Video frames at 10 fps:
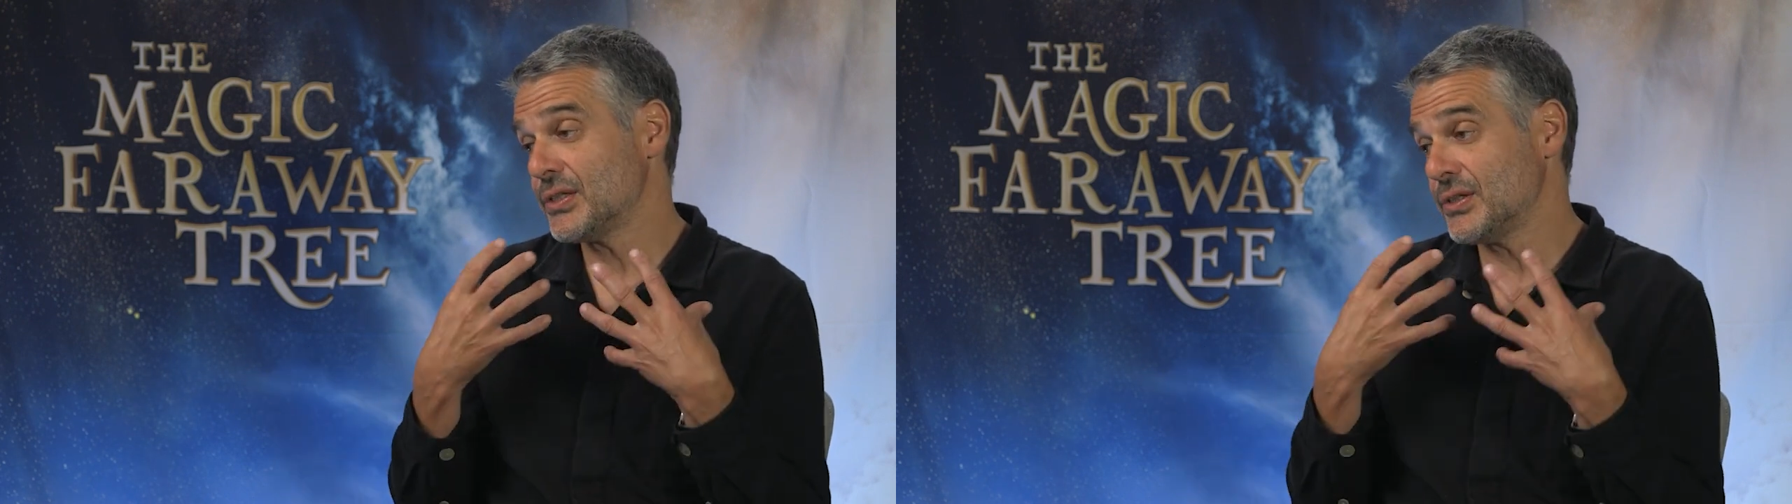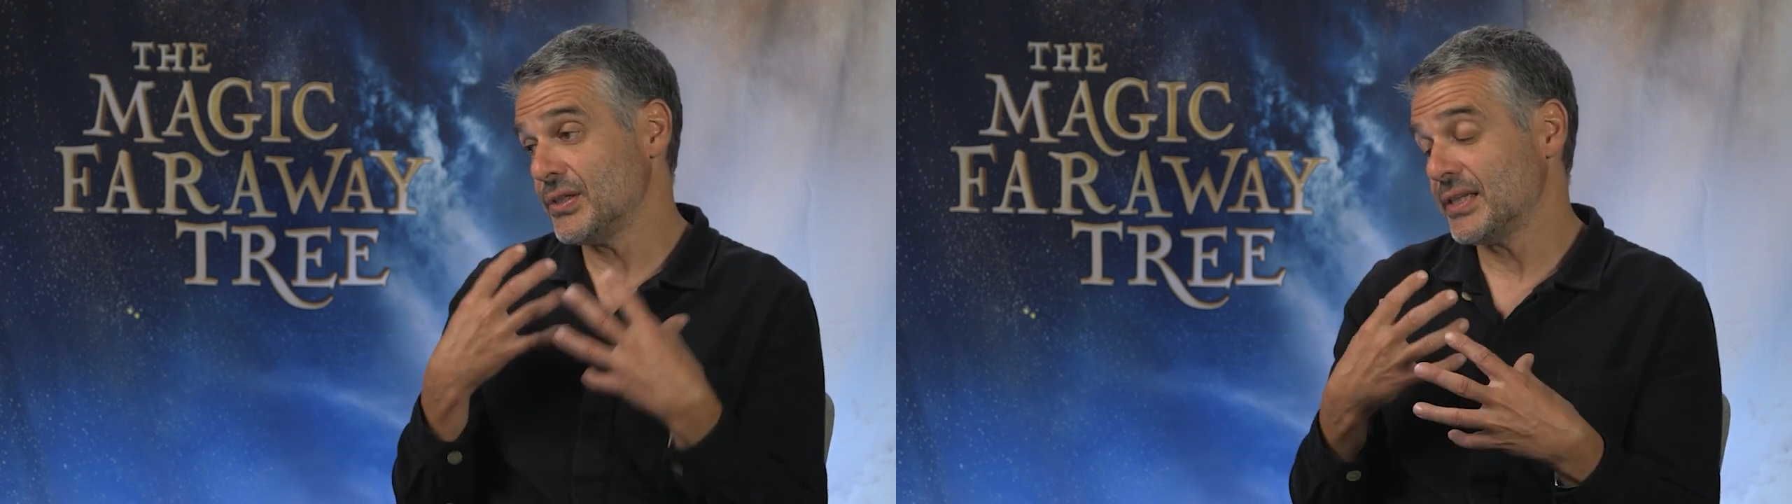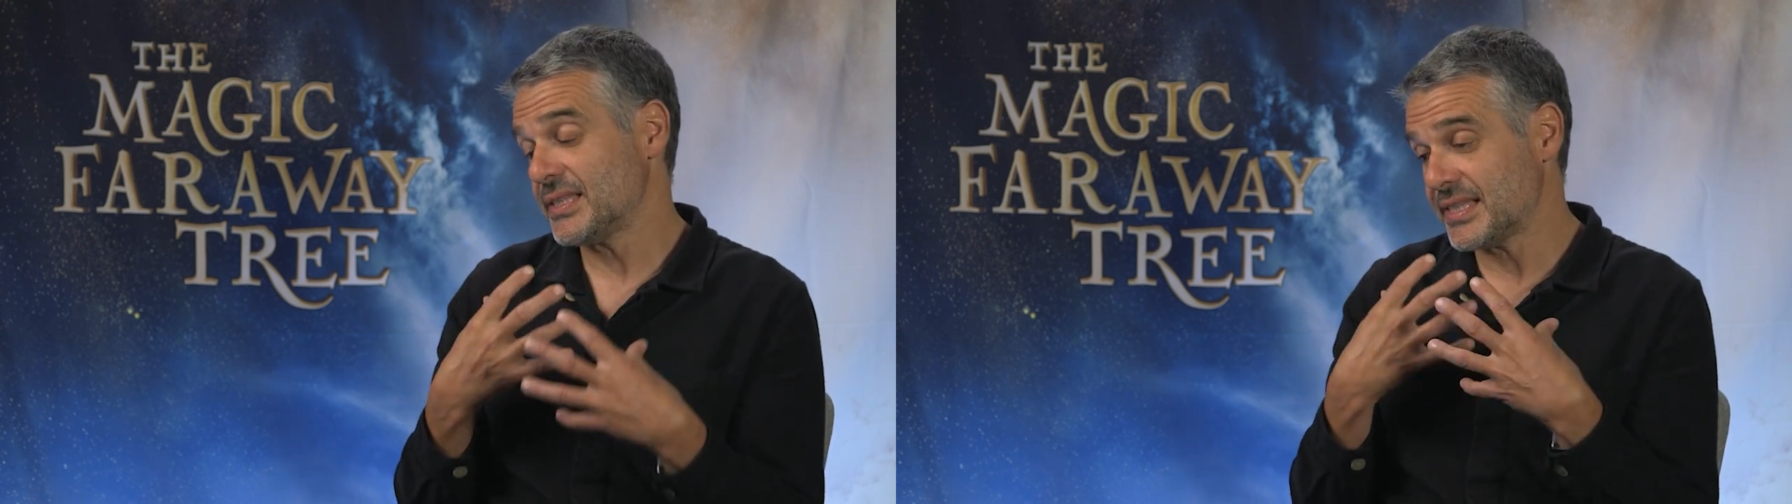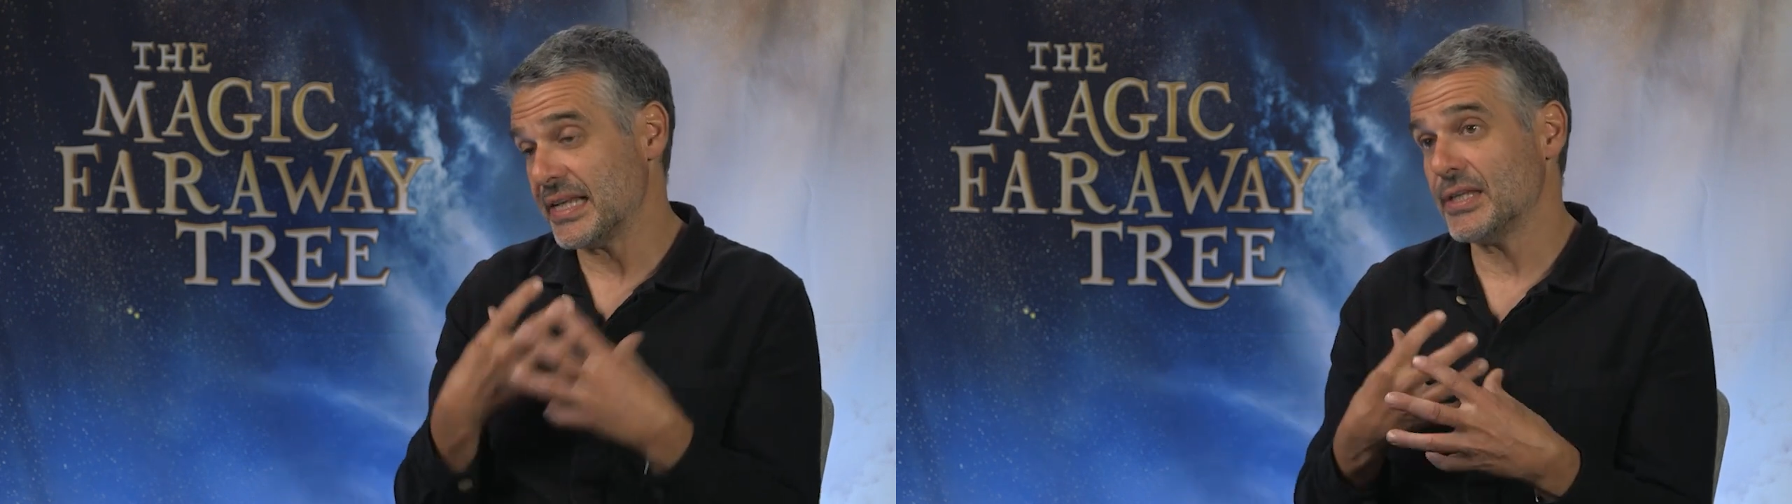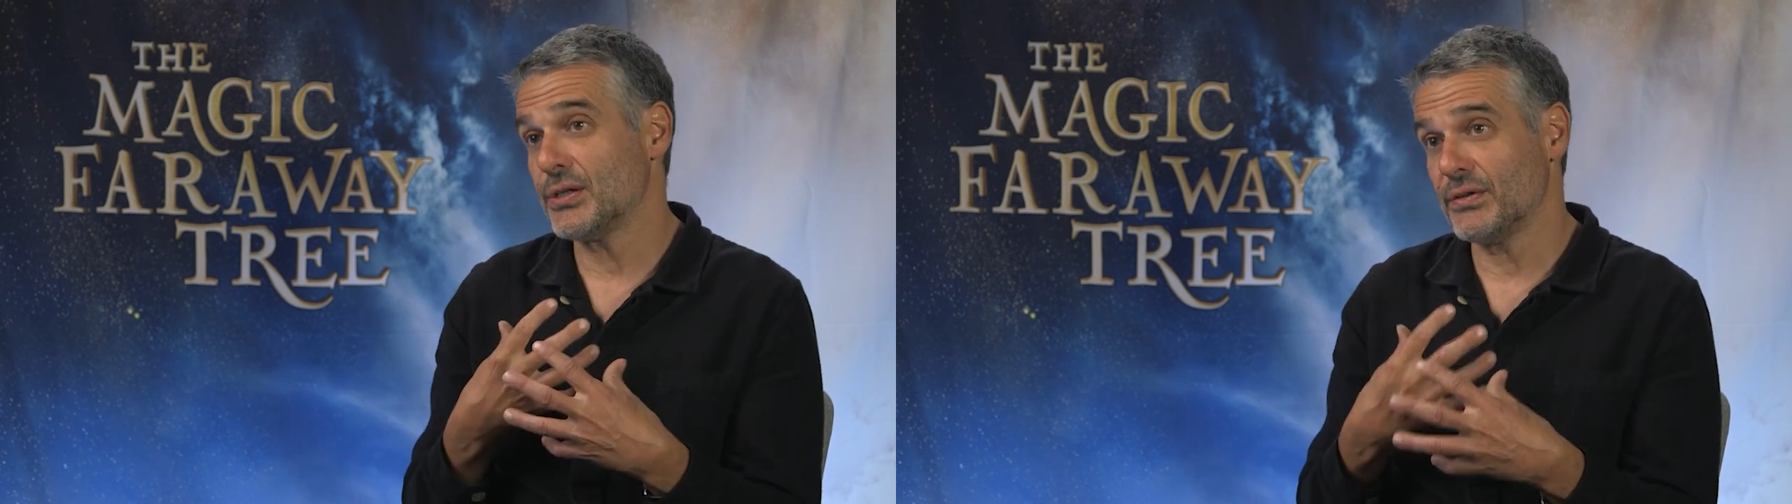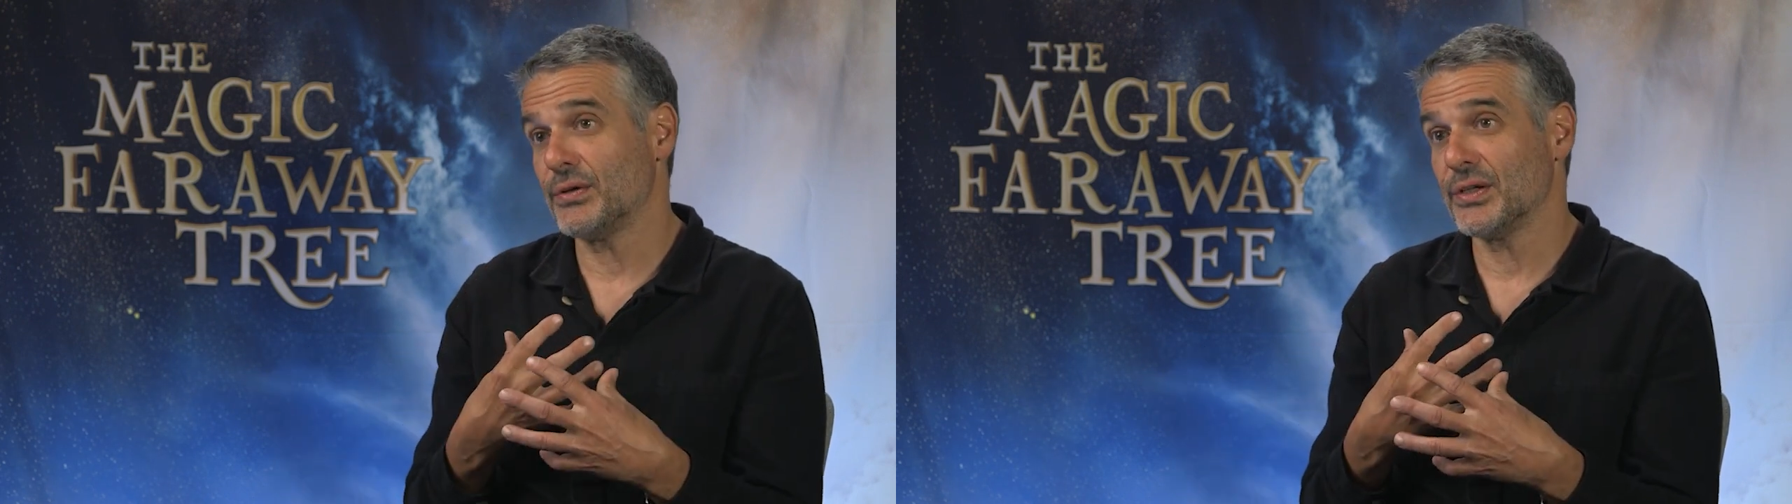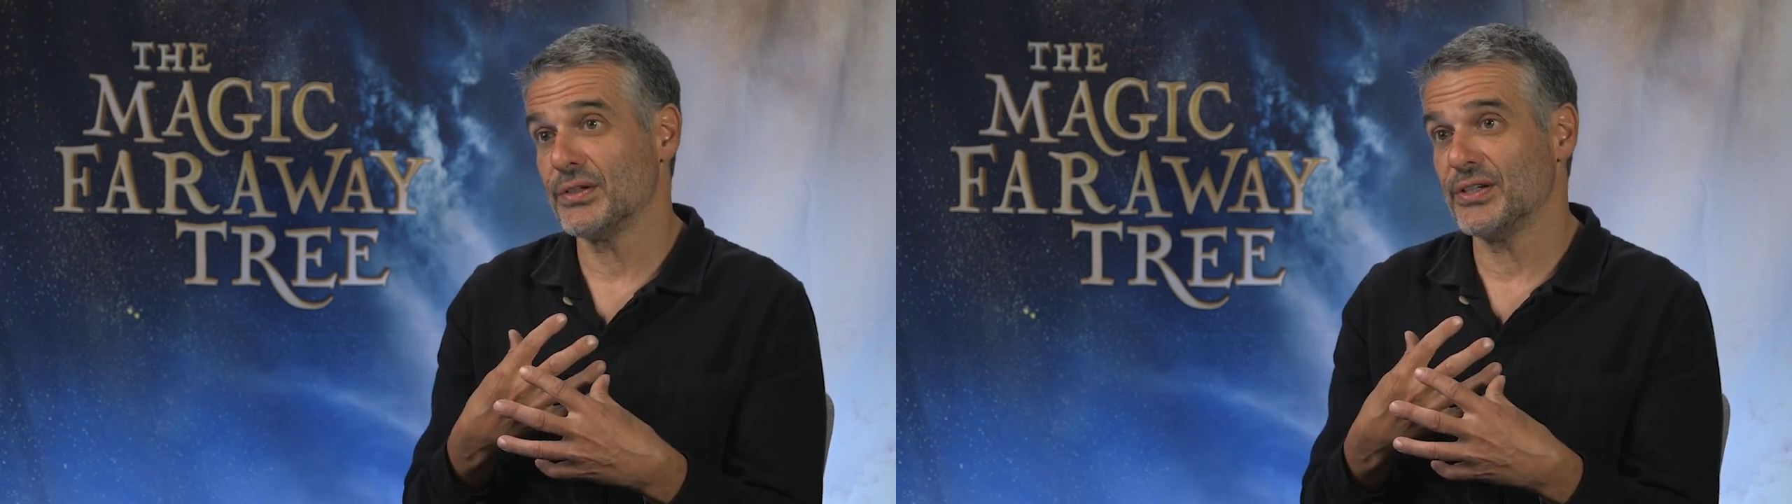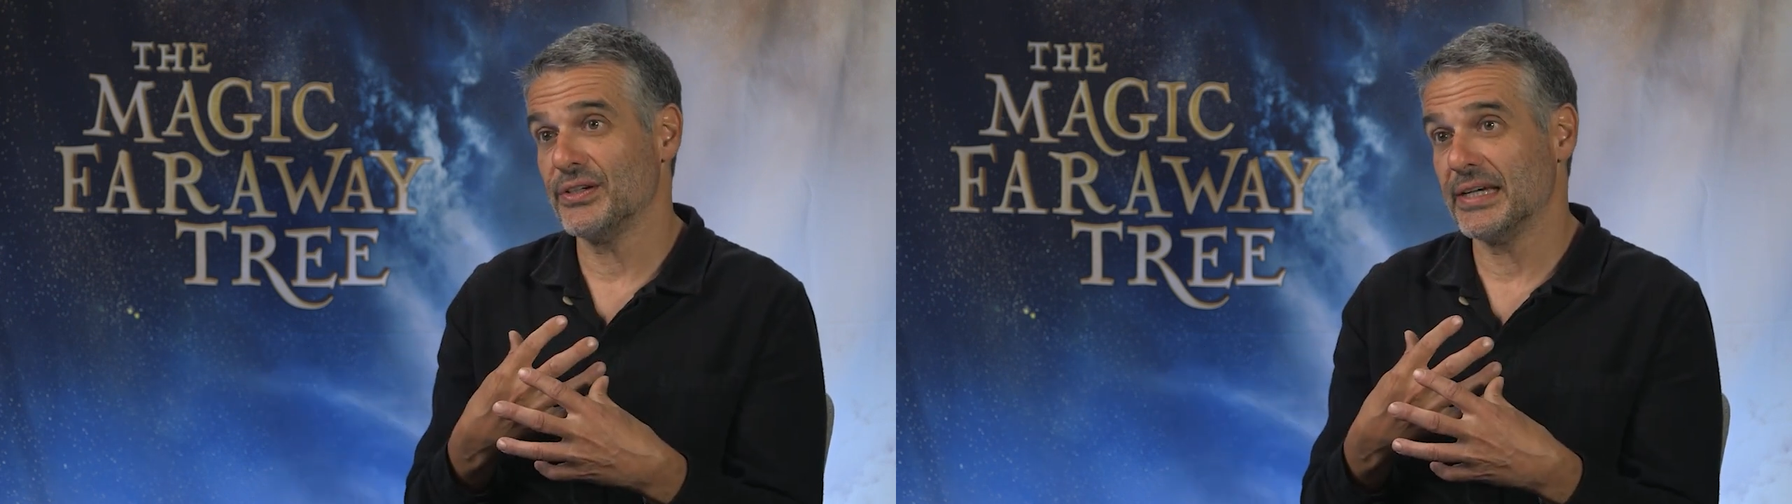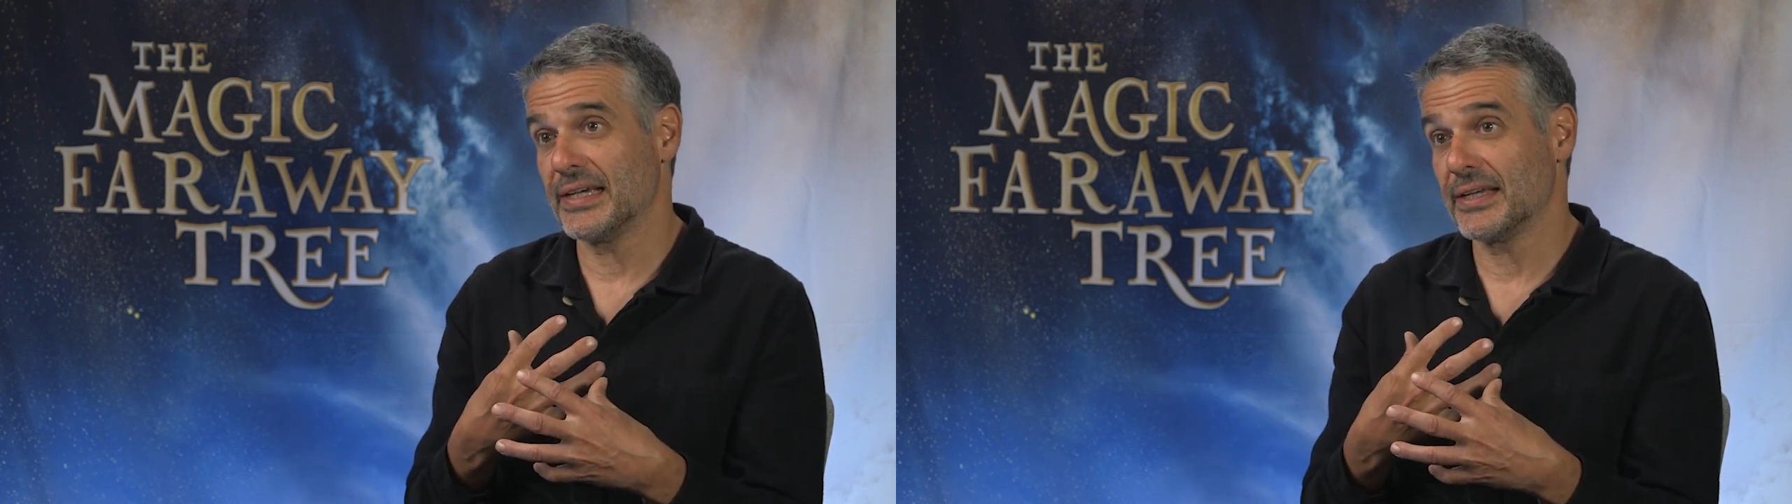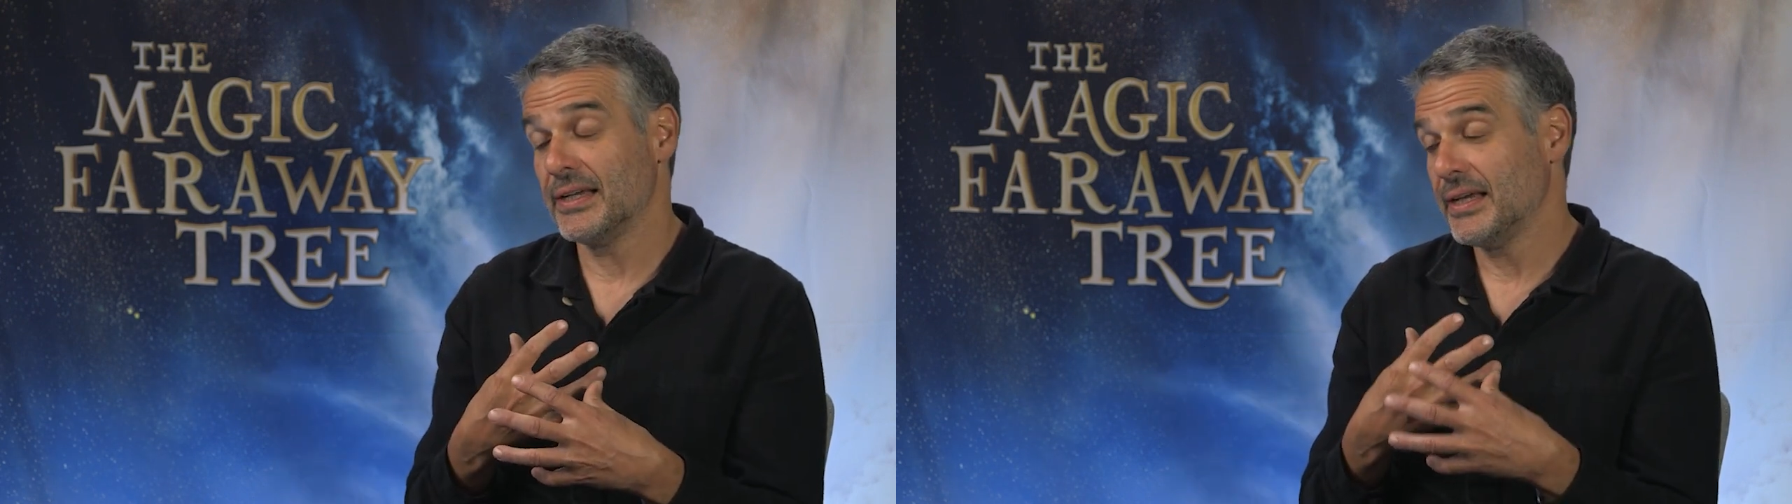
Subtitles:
to the center of what you're doing,